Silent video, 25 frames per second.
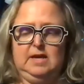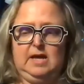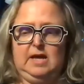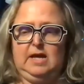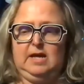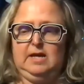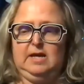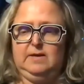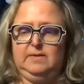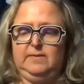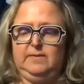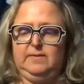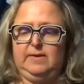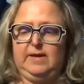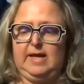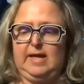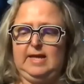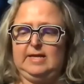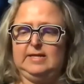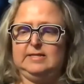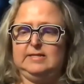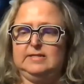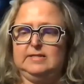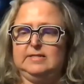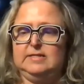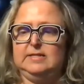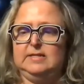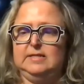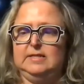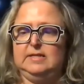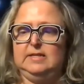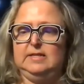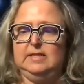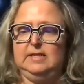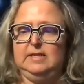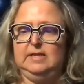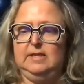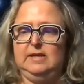Uh, and
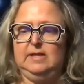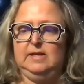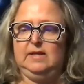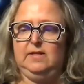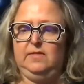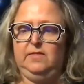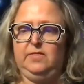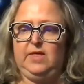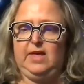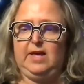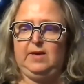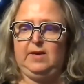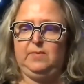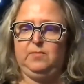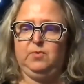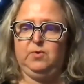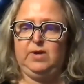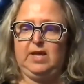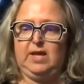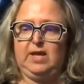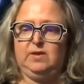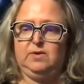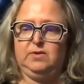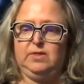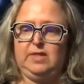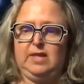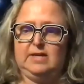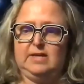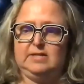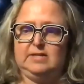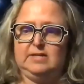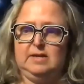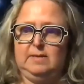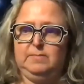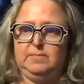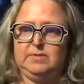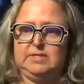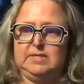that will get you that
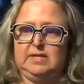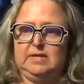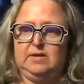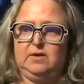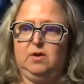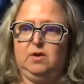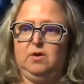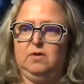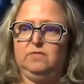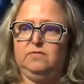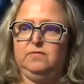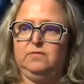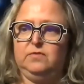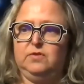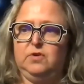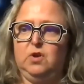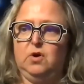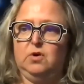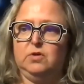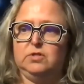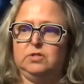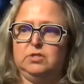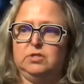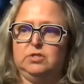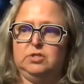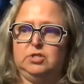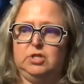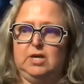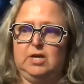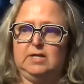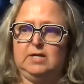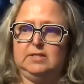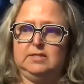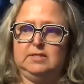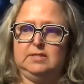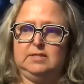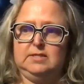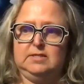10% off, not
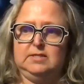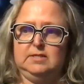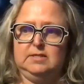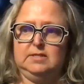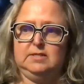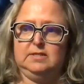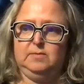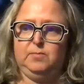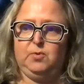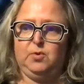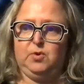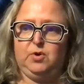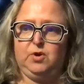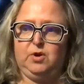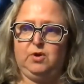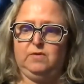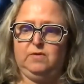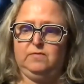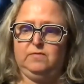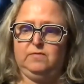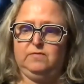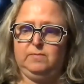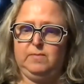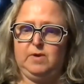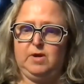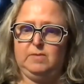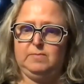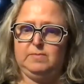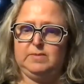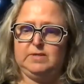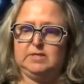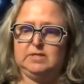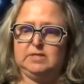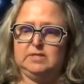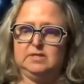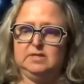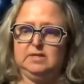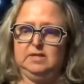just the book of the
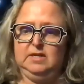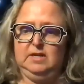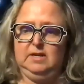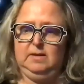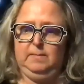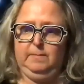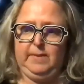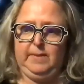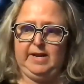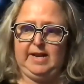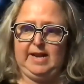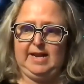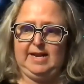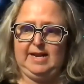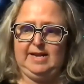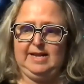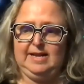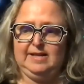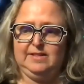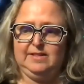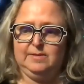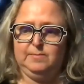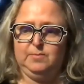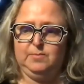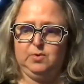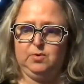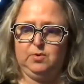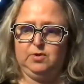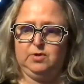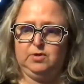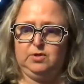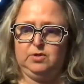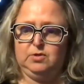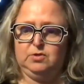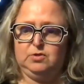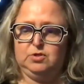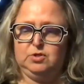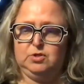moment, but any other book
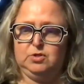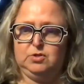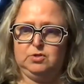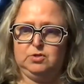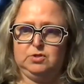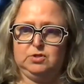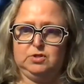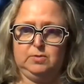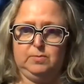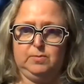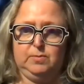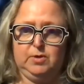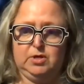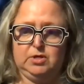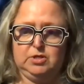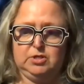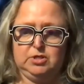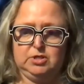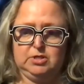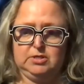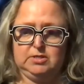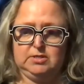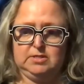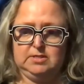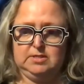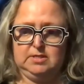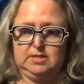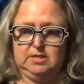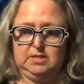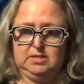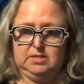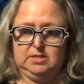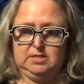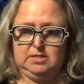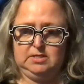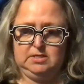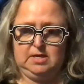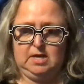you choose to purchase
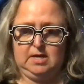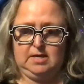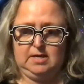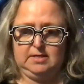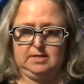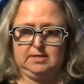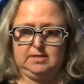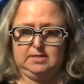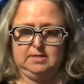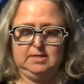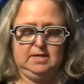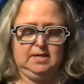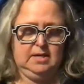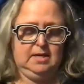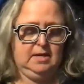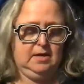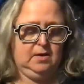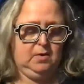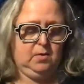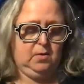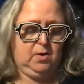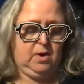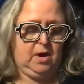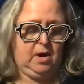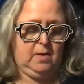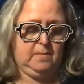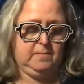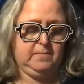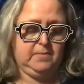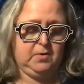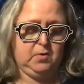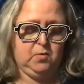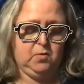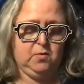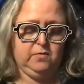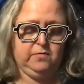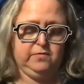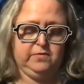tonight um,
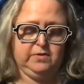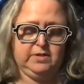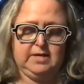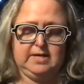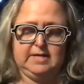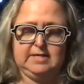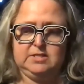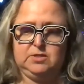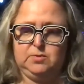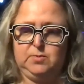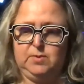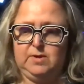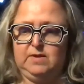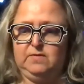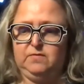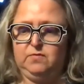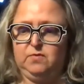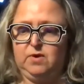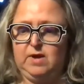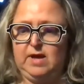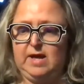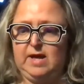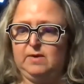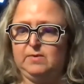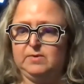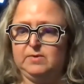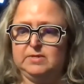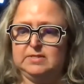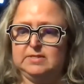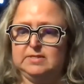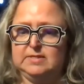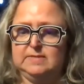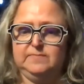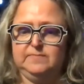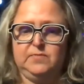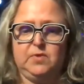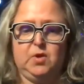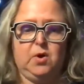or for the next 24
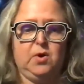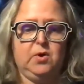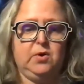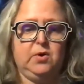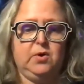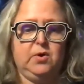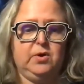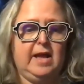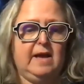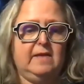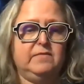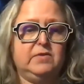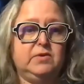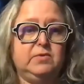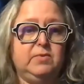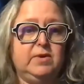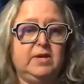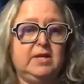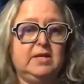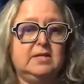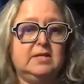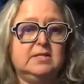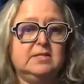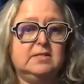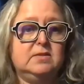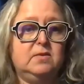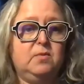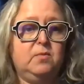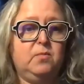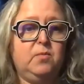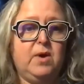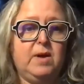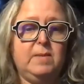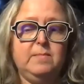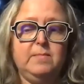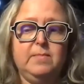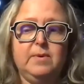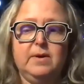hours on Avid Reader's
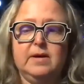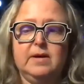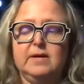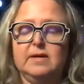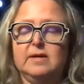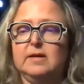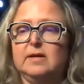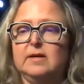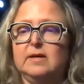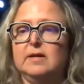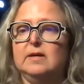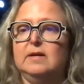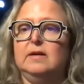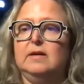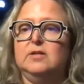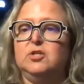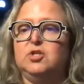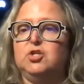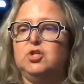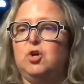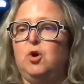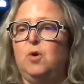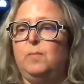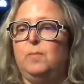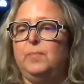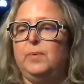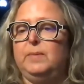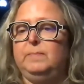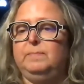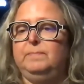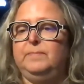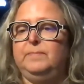web shop.